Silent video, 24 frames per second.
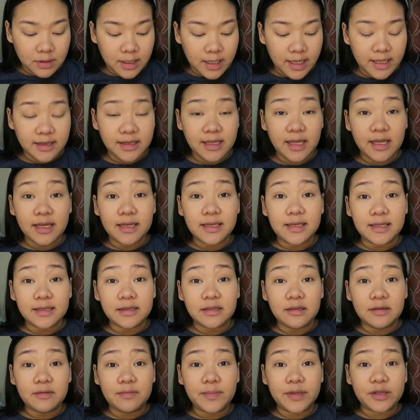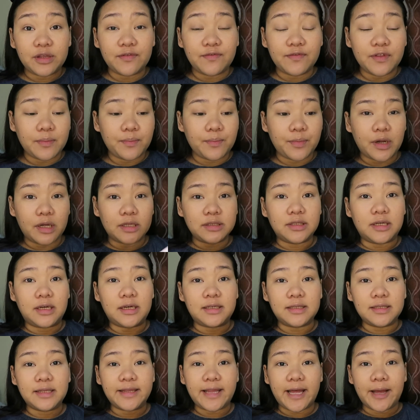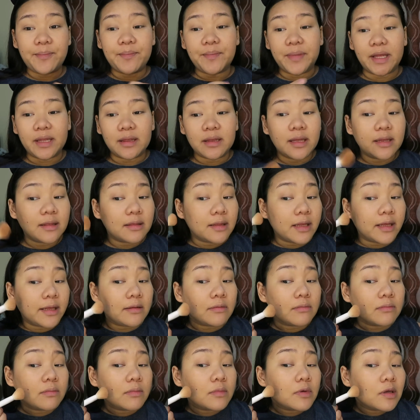I take a little bit of the product, tap it, and then